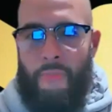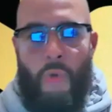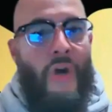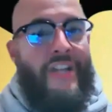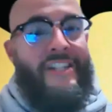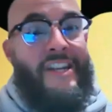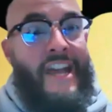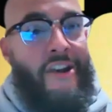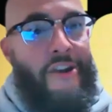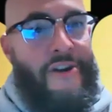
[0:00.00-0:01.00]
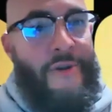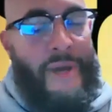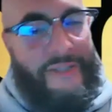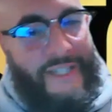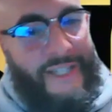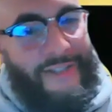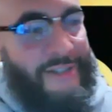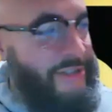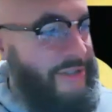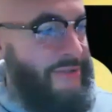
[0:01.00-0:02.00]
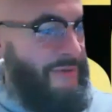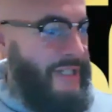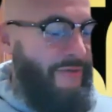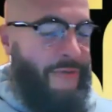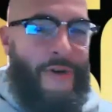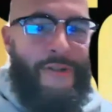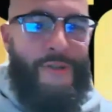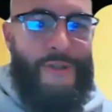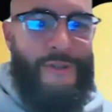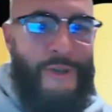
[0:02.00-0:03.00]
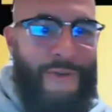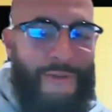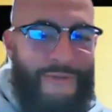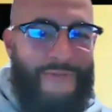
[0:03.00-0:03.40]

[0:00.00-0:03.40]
but why didn't I learn about that until 42 years old?